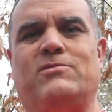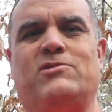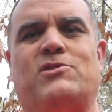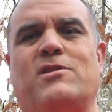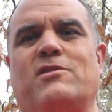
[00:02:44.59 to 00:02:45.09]

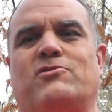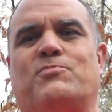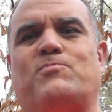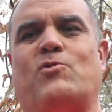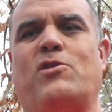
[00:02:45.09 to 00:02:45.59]
This is
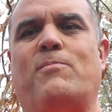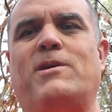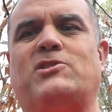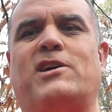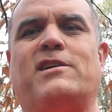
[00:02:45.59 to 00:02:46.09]
sort of the
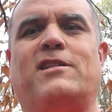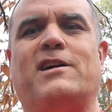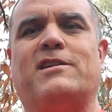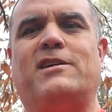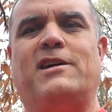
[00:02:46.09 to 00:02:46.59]
best angle
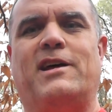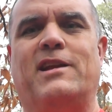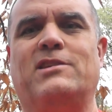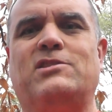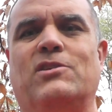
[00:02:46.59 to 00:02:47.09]
I could get at
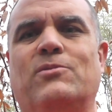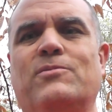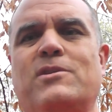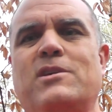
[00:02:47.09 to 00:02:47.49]
it. So